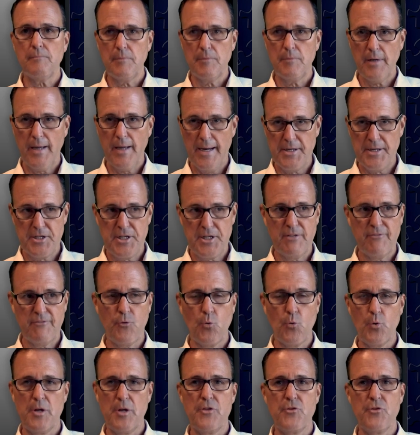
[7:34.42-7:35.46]

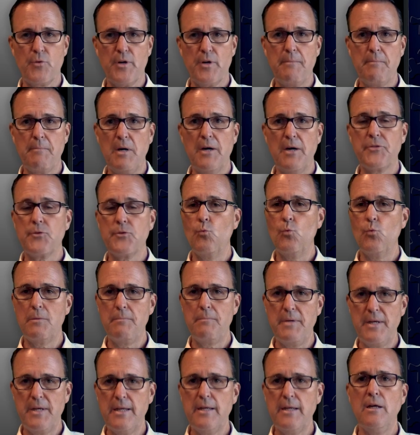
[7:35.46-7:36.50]
$1,843 a month would
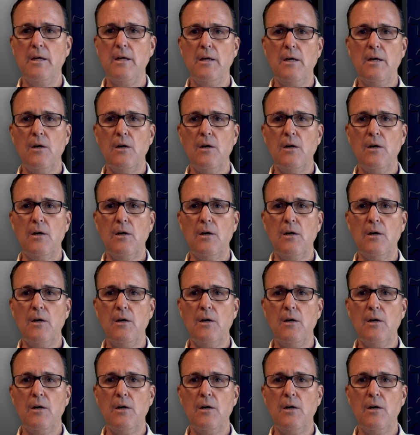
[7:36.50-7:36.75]
be